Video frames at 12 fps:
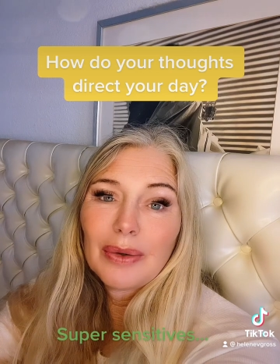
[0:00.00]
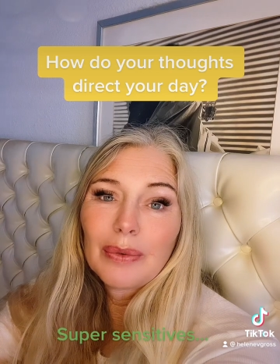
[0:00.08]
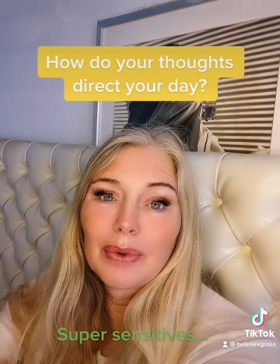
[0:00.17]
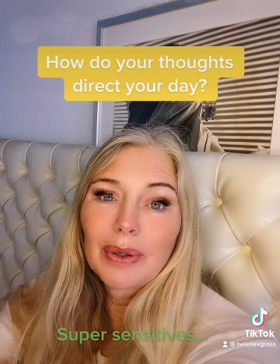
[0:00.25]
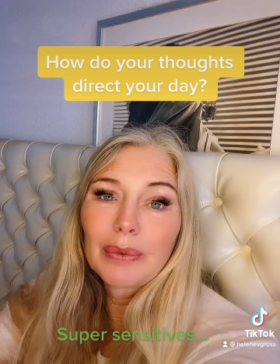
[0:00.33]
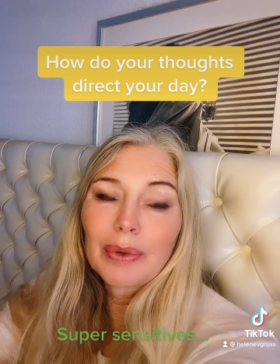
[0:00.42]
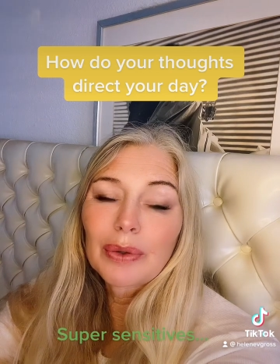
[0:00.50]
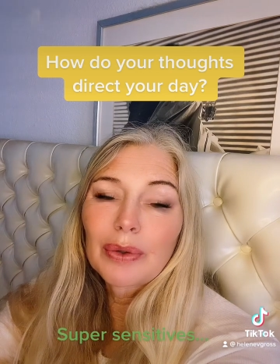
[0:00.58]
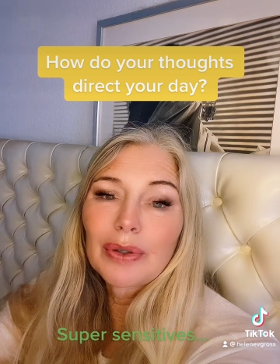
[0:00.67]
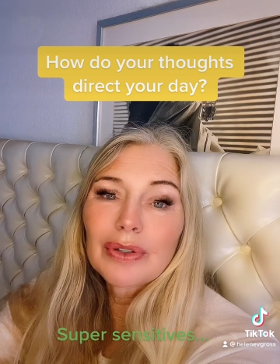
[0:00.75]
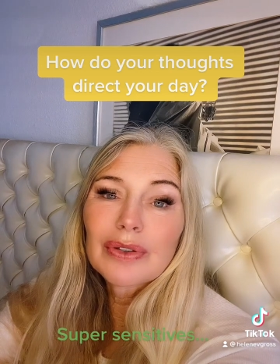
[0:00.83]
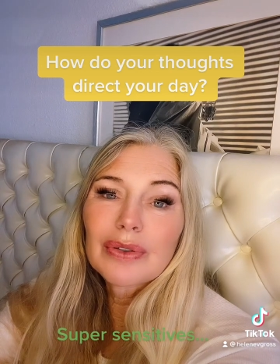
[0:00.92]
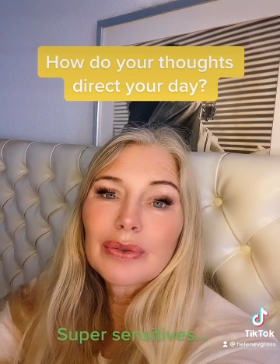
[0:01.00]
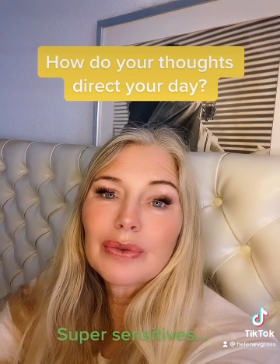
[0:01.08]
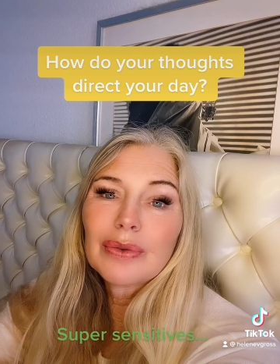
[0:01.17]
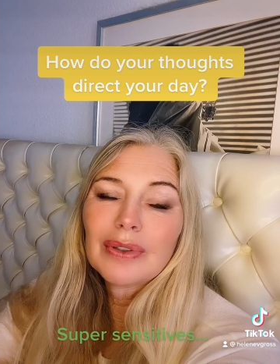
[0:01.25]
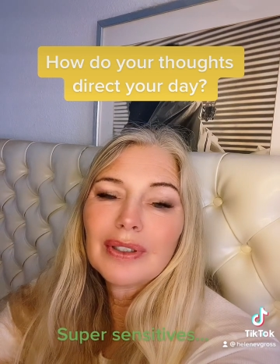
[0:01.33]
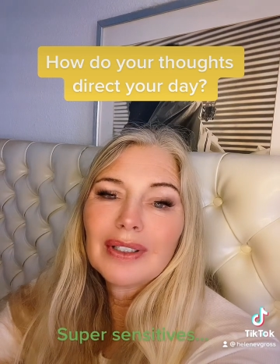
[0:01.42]
where we're going
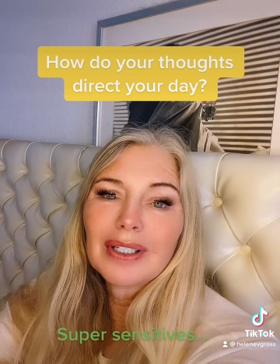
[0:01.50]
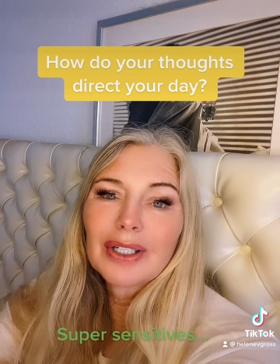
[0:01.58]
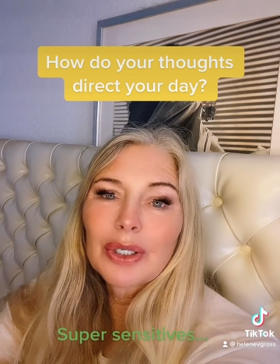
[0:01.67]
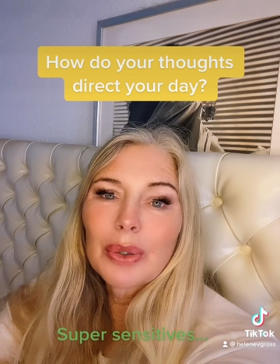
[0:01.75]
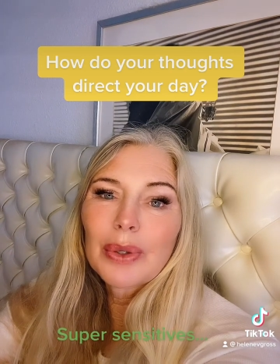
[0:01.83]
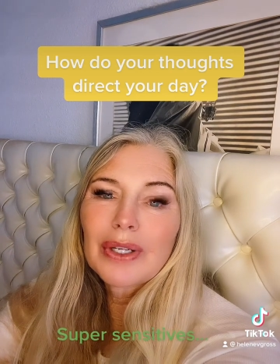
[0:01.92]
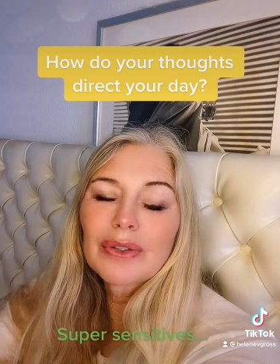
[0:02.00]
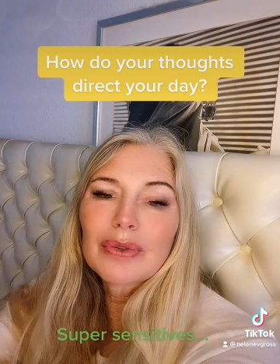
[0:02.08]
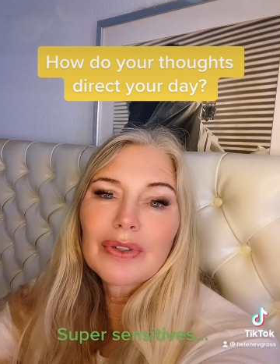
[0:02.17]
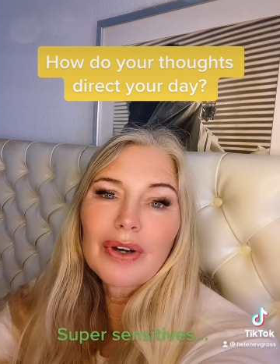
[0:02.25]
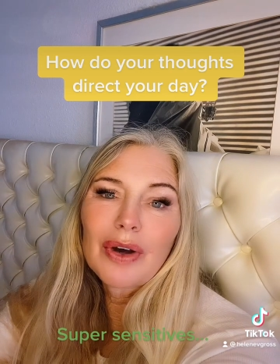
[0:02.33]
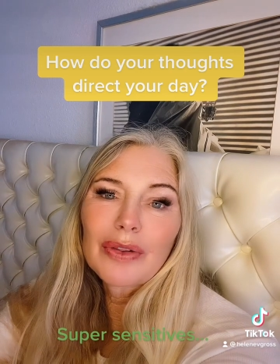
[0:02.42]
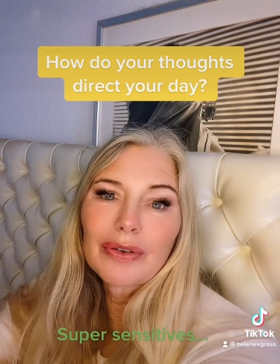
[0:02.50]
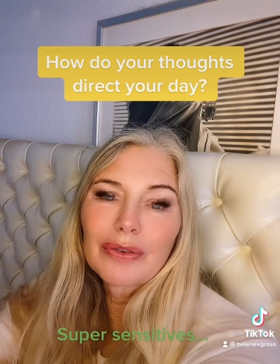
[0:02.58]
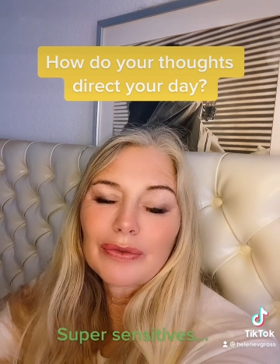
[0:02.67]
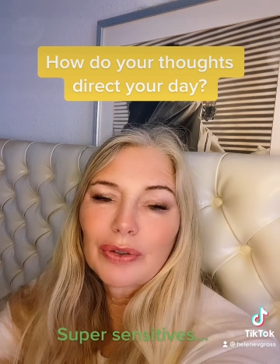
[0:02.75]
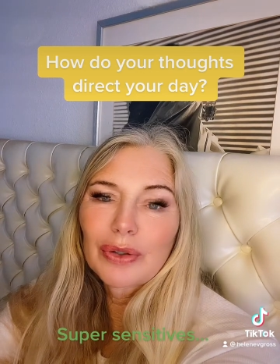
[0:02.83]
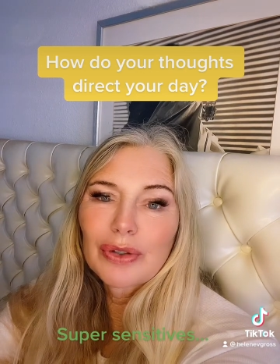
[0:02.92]
to go into the other
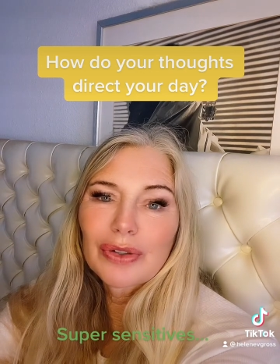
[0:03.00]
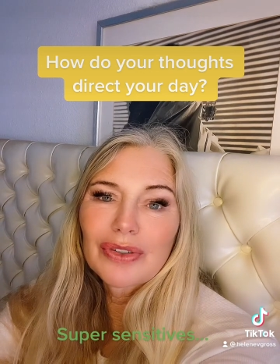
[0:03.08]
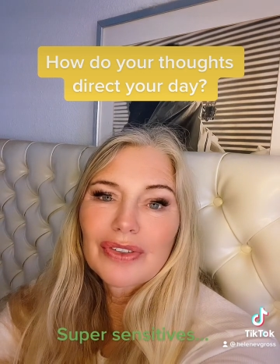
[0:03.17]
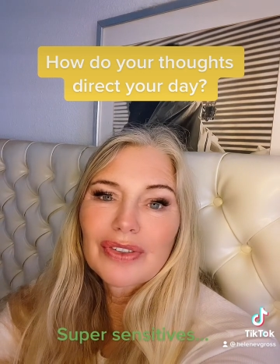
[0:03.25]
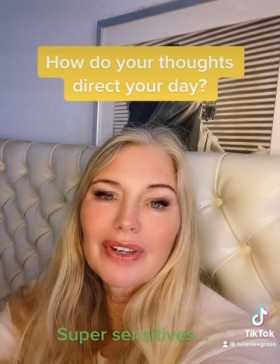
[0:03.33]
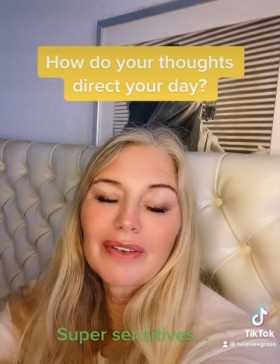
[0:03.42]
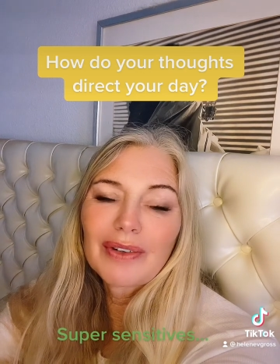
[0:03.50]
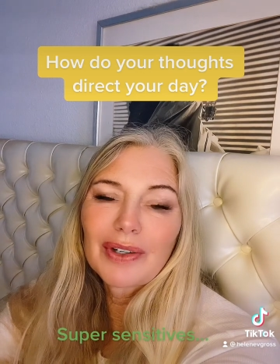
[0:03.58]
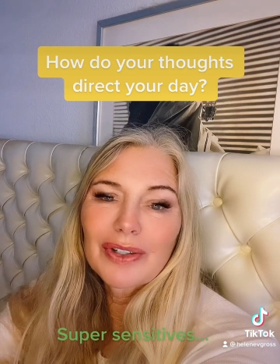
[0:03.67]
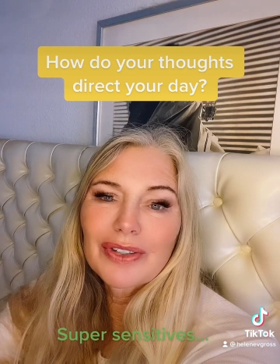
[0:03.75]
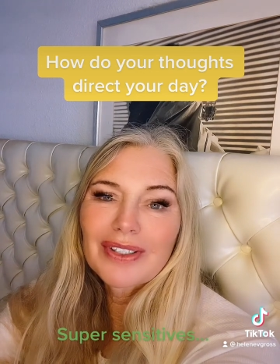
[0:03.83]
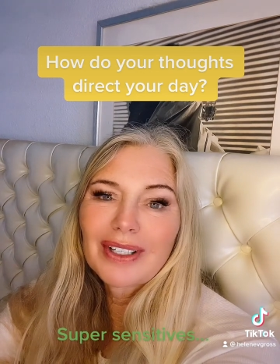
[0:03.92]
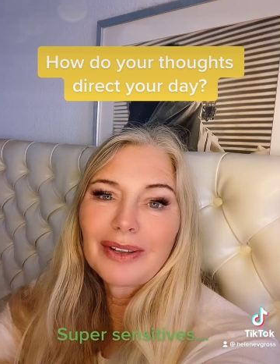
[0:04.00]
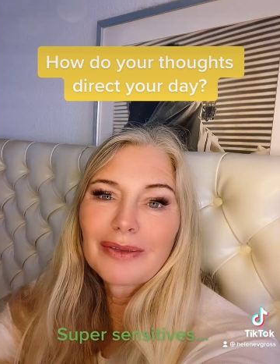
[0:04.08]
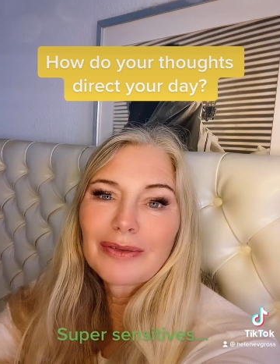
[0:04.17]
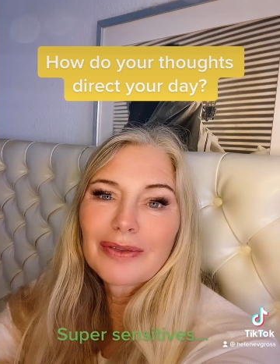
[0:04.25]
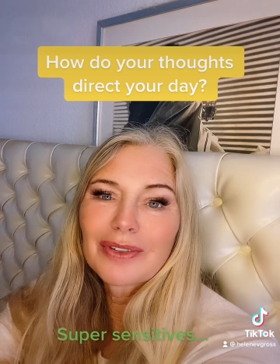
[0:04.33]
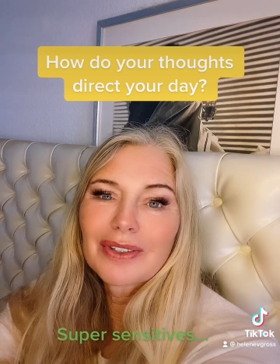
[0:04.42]
versions of
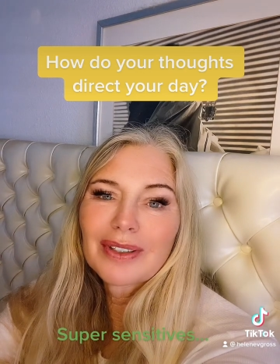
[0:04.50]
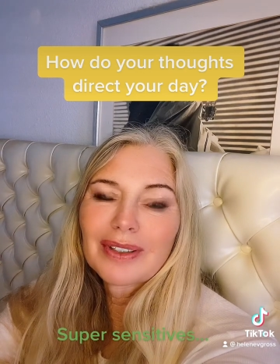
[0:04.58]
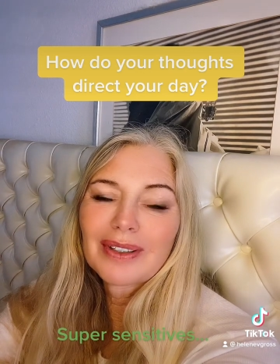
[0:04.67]
ourselves.